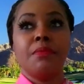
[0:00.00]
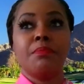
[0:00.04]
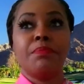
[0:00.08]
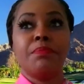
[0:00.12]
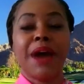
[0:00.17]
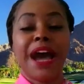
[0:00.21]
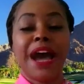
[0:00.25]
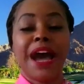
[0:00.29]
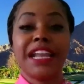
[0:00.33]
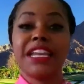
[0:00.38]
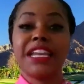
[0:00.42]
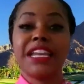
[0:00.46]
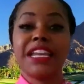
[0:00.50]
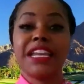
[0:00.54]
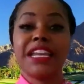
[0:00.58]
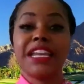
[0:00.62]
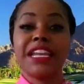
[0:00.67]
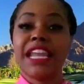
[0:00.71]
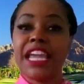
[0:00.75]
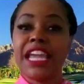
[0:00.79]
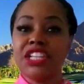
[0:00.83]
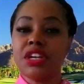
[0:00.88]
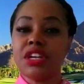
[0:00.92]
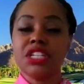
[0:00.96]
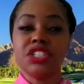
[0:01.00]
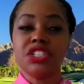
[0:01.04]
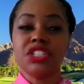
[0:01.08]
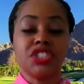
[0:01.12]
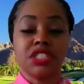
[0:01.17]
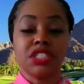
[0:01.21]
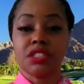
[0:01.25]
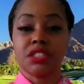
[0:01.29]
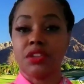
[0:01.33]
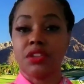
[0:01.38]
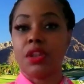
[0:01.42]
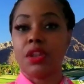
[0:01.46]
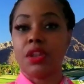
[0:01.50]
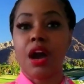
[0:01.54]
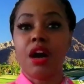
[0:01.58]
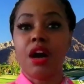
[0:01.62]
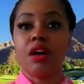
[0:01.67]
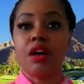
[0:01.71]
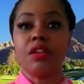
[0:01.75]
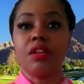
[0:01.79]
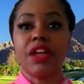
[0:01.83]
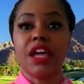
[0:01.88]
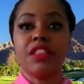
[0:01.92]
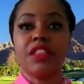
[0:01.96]
by nature, it's just
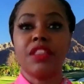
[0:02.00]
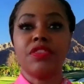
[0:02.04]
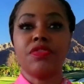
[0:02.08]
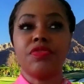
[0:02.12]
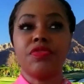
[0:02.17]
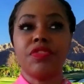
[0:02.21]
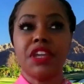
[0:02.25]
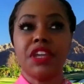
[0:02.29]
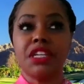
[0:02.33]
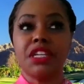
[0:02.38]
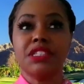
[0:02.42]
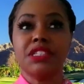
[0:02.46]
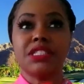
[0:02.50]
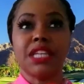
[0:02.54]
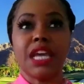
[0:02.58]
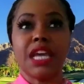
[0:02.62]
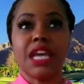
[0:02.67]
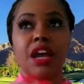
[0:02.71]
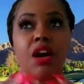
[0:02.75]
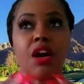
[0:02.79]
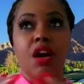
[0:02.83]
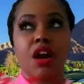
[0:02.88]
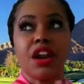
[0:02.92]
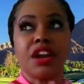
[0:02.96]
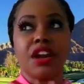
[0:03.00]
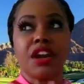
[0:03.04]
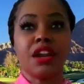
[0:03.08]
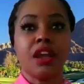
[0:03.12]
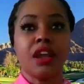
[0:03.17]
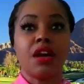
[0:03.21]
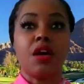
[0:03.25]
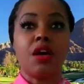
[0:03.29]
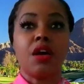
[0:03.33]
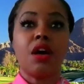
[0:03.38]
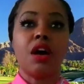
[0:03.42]
law that things that aren't